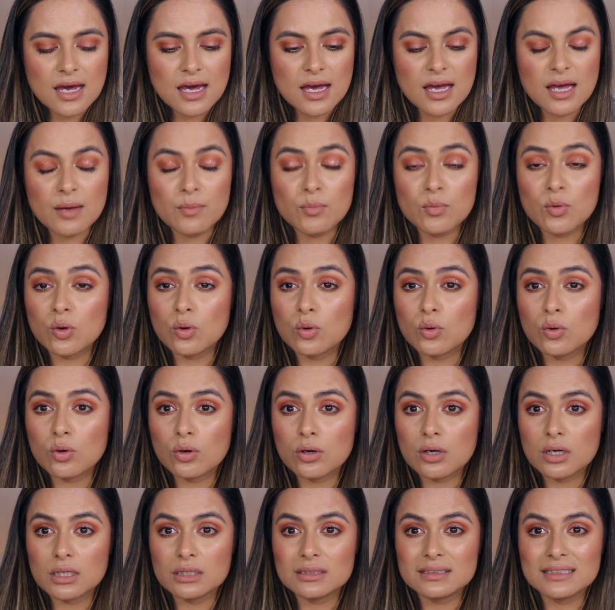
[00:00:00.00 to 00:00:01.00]

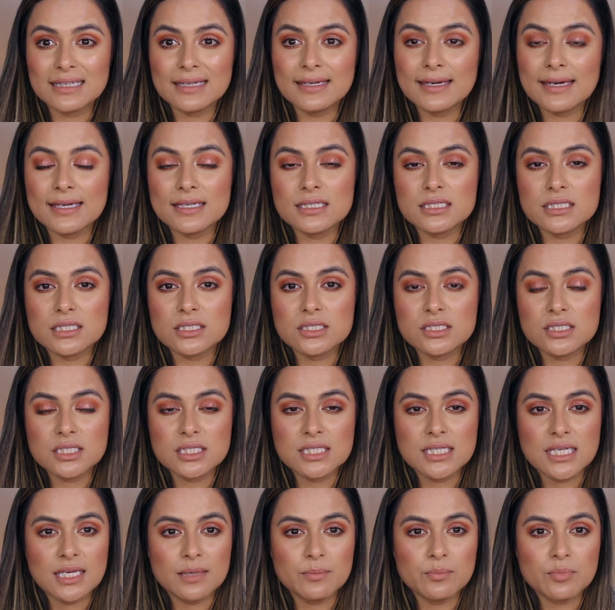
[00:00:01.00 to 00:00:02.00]
or like I did
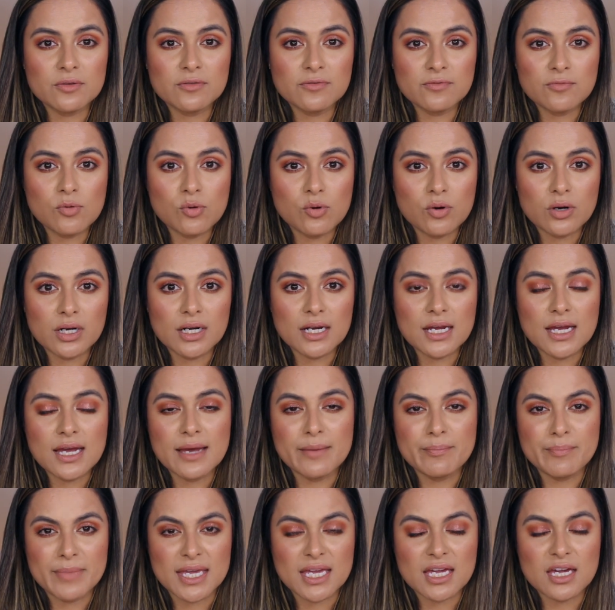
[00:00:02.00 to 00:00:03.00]
today before
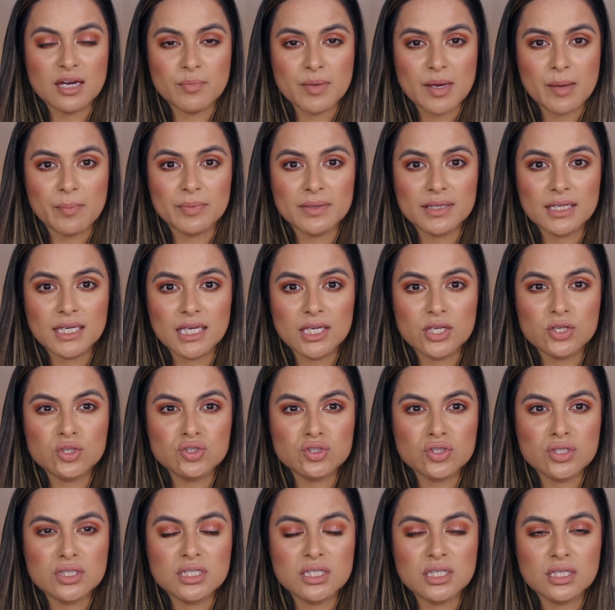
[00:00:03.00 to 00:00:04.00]
makeup
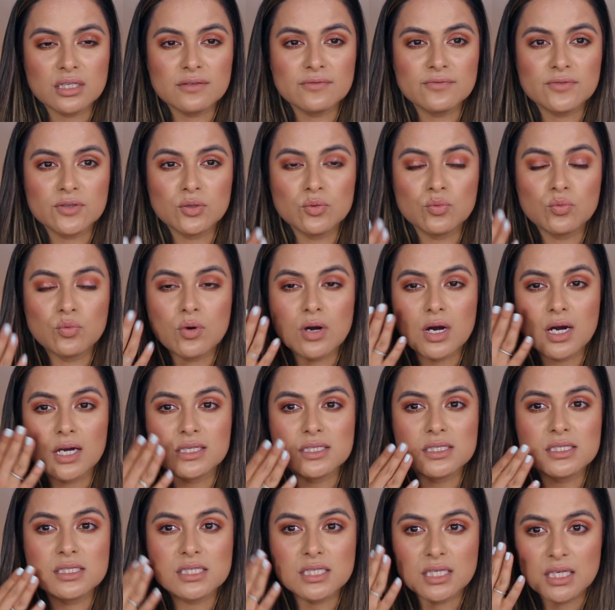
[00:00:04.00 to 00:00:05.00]
application, if you
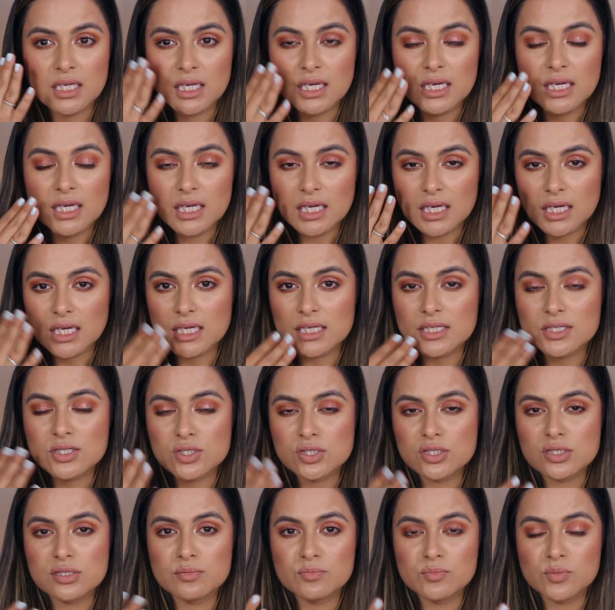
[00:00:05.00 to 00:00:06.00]
want a
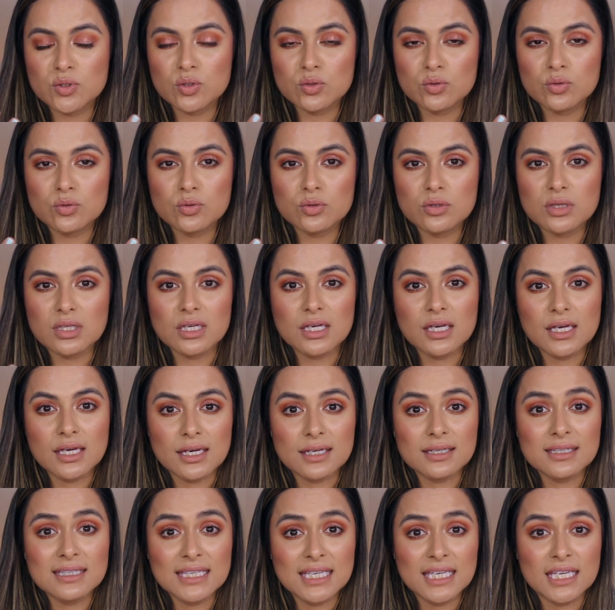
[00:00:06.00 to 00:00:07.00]
smooth
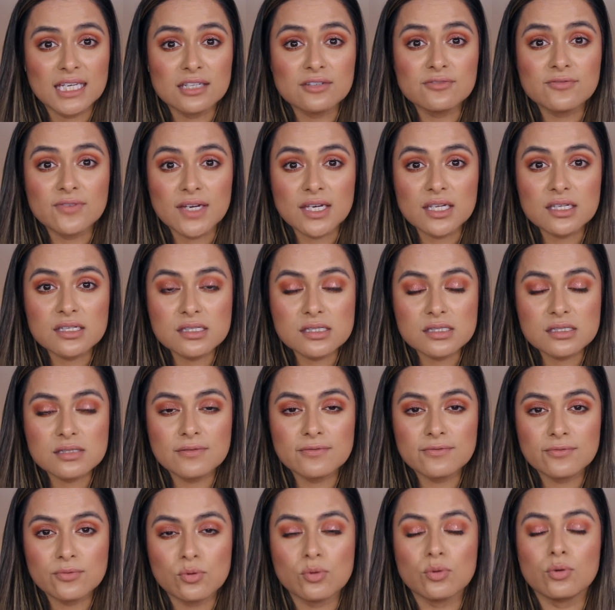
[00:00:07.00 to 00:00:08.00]
canvas
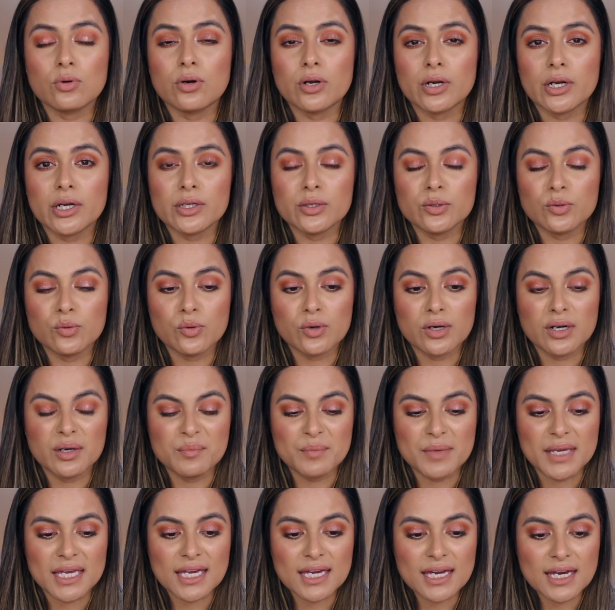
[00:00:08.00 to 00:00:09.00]
for your
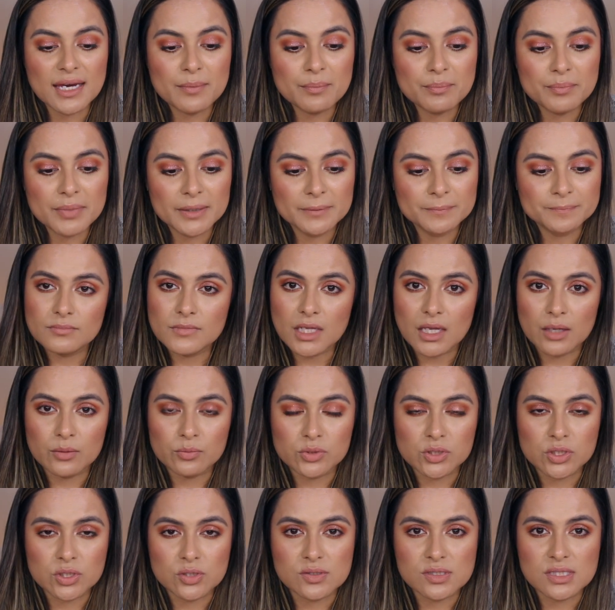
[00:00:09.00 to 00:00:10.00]
makeup, I
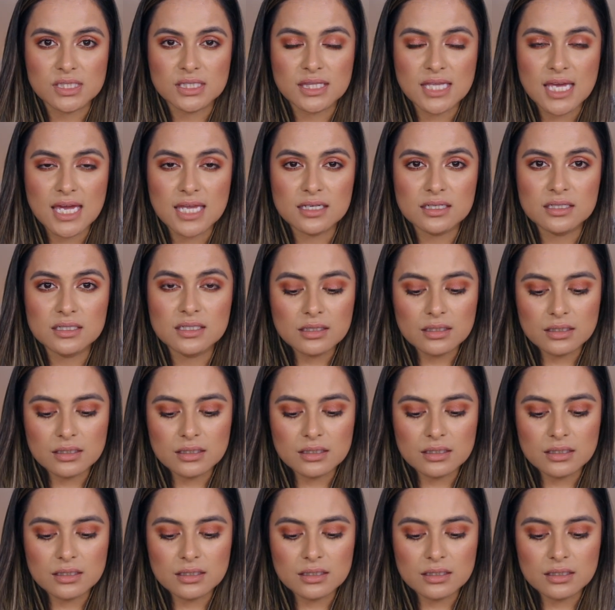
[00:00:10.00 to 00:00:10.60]
would use it then.